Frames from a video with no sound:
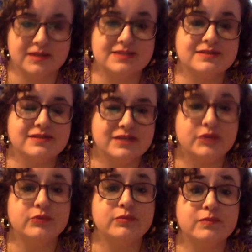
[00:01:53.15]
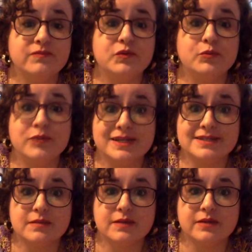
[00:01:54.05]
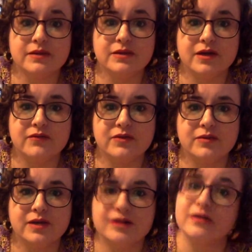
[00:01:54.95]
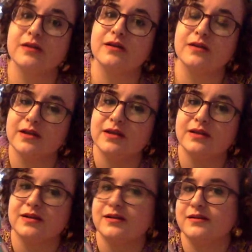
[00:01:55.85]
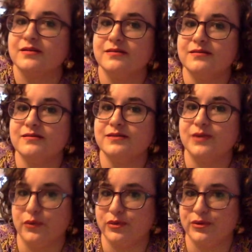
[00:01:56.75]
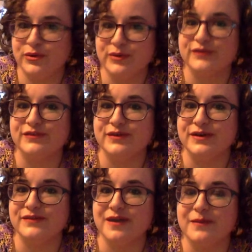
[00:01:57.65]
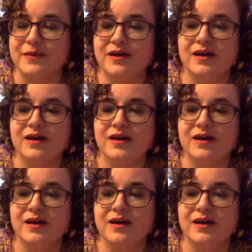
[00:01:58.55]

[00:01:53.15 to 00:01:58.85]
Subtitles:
Because if you bring something with you everywhere, you're gonna go through a few of them.